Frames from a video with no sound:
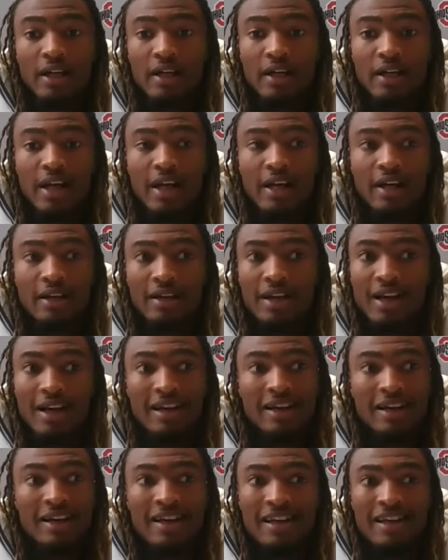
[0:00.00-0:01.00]
the day,
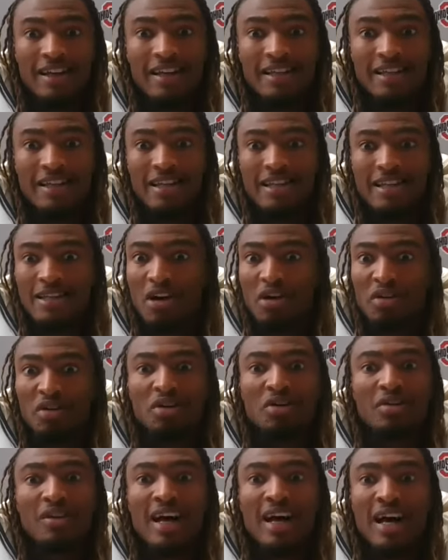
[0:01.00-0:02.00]
it's on the
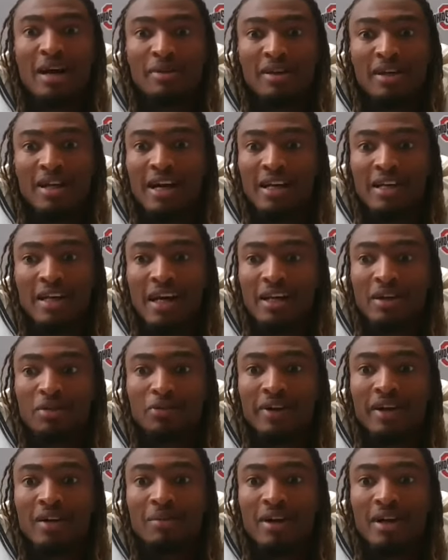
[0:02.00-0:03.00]
O-lineman, not the
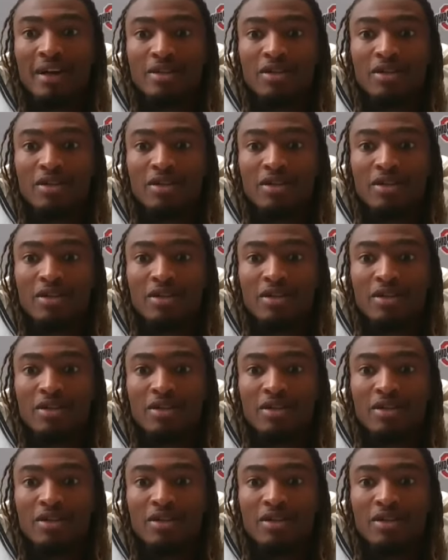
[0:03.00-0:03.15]
running back.